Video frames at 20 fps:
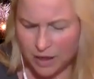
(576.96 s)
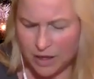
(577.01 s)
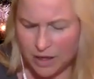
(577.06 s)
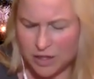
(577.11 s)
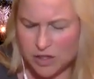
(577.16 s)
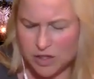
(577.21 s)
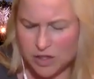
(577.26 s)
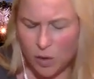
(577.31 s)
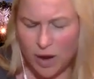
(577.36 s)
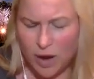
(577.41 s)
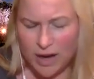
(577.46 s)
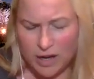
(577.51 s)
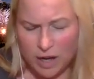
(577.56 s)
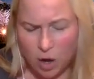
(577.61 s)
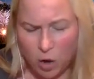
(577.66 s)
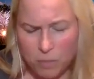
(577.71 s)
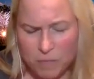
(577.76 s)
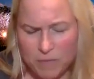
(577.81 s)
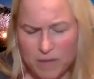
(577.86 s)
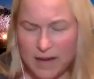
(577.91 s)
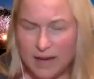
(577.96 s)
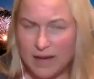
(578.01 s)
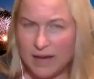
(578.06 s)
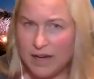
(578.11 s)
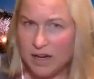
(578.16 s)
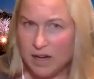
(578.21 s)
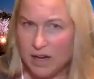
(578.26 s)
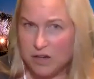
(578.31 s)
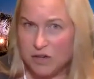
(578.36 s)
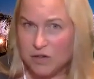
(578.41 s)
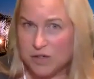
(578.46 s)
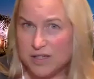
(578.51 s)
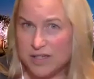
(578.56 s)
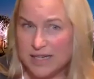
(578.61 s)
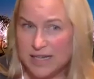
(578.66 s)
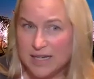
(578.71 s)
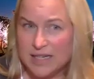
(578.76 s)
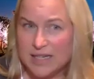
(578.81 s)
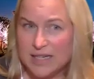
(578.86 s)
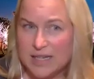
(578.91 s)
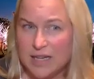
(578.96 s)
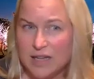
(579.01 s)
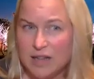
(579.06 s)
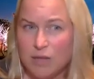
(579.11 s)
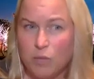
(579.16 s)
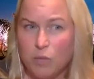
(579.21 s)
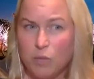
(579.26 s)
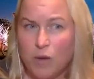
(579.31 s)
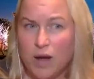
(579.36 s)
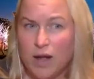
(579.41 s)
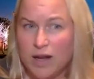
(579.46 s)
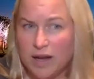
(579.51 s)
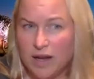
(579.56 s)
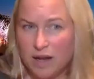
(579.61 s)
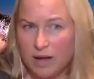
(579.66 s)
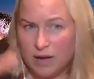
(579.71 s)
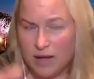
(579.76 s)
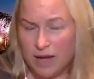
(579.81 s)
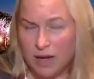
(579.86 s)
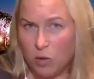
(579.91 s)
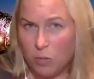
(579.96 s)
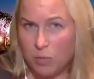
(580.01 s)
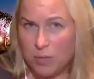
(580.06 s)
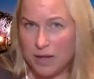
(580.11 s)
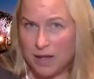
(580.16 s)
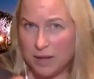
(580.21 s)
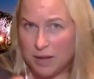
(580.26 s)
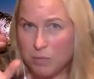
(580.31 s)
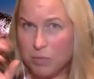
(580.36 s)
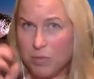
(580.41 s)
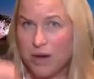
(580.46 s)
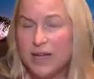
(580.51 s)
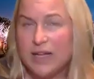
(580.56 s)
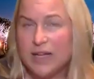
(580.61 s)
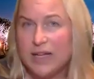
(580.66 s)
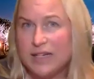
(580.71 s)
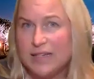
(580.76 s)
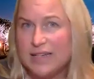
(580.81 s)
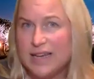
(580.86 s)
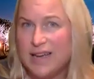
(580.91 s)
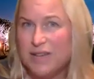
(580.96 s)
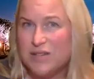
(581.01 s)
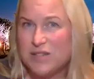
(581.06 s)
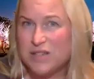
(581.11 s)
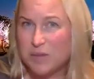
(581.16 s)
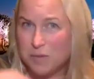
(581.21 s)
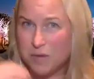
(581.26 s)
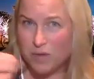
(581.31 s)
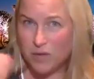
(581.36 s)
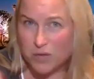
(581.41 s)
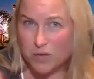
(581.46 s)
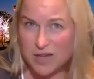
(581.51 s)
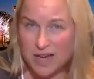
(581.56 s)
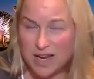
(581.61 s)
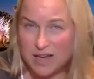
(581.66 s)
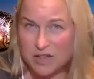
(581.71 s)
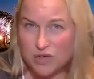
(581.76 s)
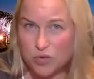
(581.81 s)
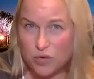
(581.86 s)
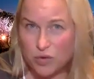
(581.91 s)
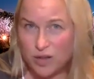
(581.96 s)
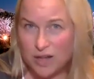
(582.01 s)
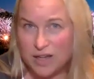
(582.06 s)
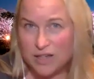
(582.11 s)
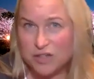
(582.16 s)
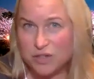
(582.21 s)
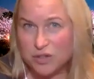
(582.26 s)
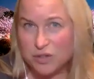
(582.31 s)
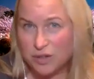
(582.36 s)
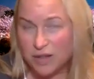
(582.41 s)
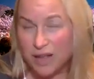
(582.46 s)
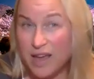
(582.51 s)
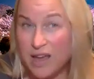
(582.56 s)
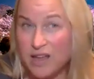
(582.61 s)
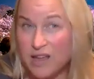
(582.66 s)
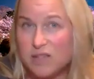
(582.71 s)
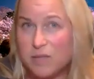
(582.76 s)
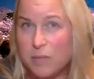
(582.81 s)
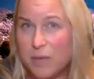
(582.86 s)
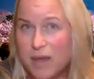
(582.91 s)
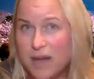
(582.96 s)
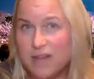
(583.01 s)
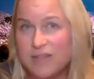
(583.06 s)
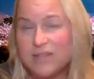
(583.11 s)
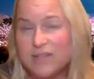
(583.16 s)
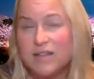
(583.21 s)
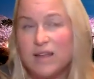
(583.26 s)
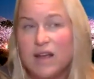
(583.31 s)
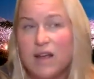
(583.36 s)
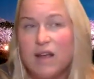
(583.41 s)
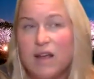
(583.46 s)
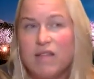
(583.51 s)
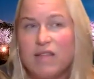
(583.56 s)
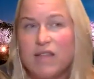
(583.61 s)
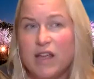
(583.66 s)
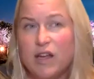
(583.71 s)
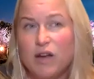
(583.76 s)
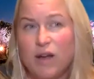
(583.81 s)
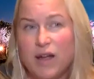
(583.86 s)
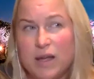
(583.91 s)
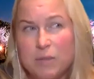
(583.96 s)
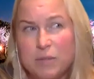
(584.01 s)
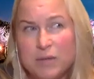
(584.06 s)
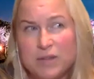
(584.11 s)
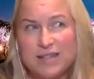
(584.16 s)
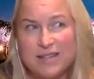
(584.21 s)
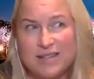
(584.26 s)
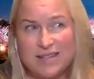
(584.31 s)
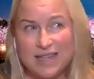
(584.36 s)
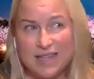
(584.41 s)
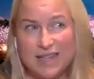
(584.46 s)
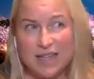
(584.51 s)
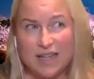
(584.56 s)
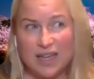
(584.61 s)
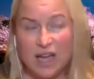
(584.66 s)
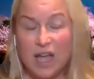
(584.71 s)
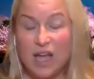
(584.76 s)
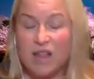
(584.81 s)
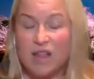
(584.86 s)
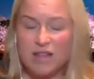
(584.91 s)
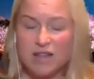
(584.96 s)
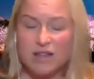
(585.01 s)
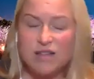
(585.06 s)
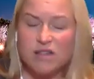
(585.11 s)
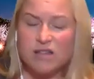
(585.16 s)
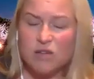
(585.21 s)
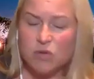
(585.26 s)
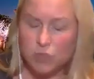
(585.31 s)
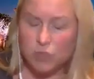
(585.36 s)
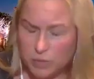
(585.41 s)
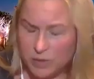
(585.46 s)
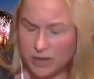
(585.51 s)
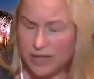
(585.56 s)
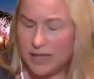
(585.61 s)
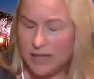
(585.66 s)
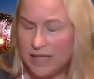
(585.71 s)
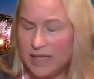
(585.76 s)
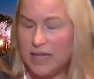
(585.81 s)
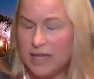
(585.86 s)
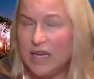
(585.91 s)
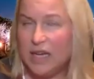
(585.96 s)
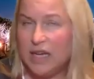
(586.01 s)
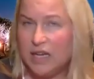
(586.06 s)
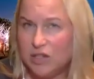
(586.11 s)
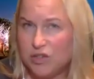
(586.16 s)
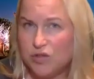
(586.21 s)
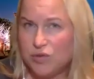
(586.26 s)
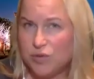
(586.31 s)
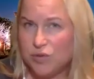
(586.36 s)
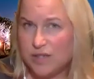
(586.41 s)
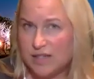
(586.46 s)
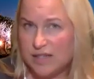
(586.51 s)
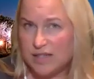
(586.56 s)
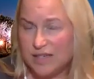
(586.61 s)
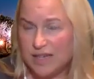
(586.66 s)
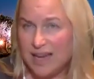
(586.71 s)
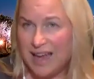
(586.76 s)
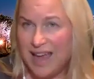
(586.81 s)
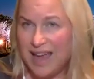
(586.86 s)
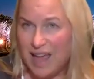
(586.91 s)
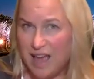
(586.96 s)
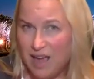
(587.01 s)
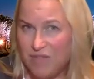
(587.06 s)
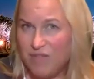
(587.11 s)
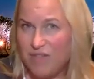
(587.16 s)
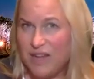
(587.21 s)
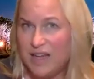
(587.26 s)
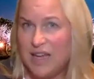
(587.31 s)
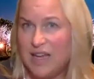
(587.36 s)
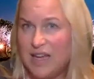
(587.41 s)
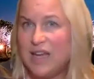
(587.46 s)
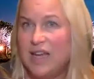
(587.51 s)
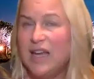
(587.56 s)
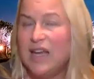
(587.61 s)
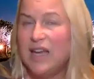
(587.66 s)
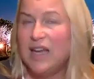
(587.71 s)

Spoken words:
so I hope that in understanding I hope that in breaking down some of those astrological aspects, that you're able to see this is a really interesting, heavy